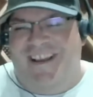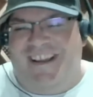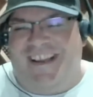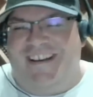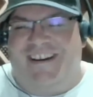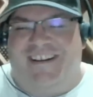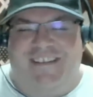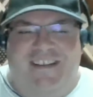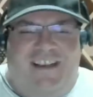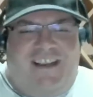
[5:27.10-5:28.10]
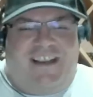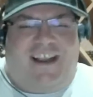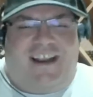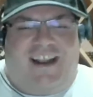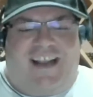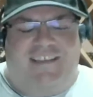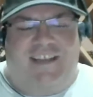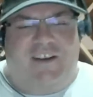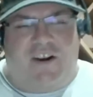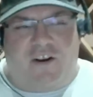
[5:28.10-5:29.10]
and uh, yeah, I said,
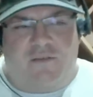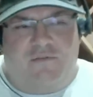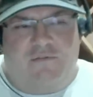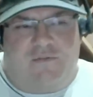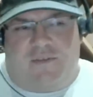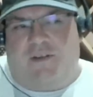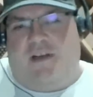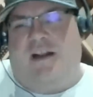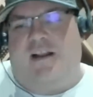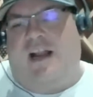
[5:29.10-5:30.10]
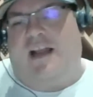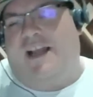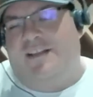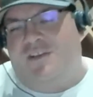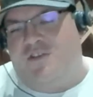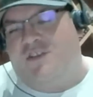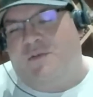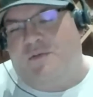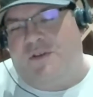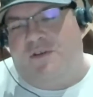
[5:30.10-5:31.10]
you know, I'd like to do something
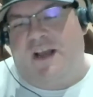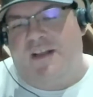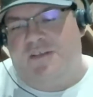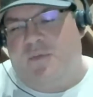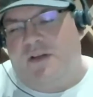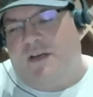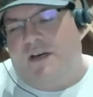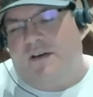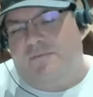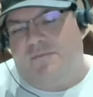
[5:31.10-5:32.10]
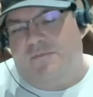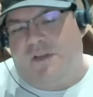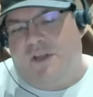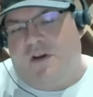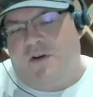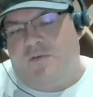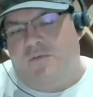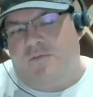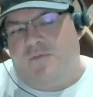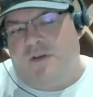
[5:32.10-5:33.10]
with you guys, but uh, you know,
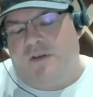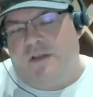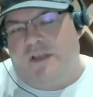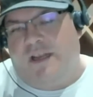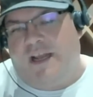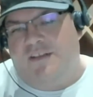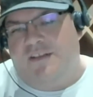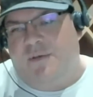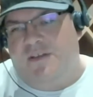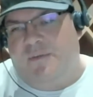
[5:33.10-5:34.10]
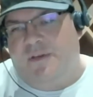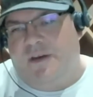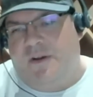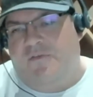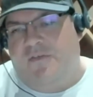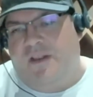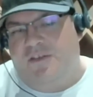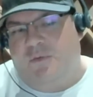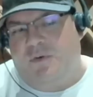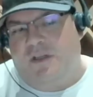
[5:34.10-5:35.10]
it, it, has to be something that we feel like
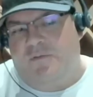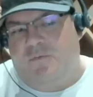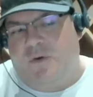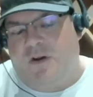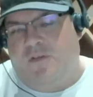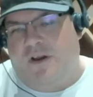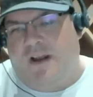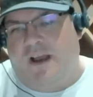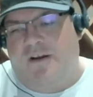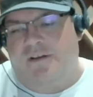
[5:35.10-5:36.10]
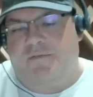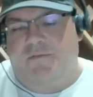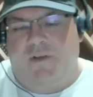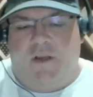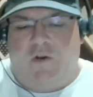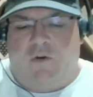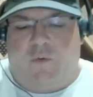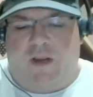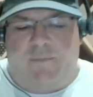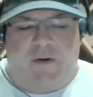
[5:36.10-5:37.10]
really well thought out. And
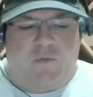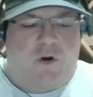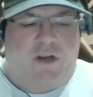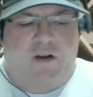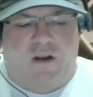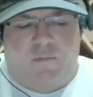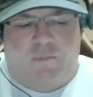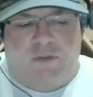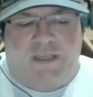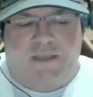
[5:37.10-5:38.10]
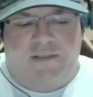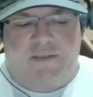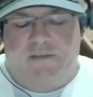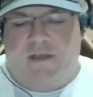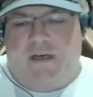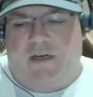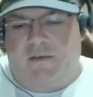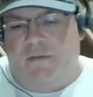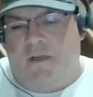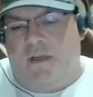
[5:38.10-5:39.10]
we had been working on a blend uh,
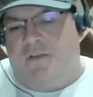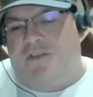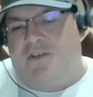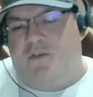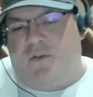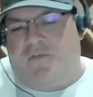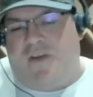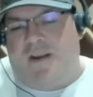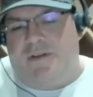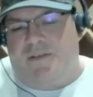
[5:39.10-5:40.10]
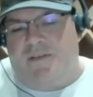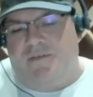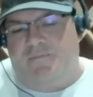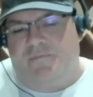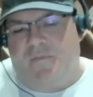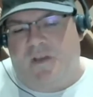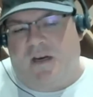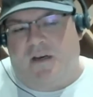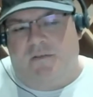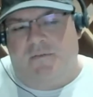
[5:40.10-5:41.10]
to do with Famous, uh,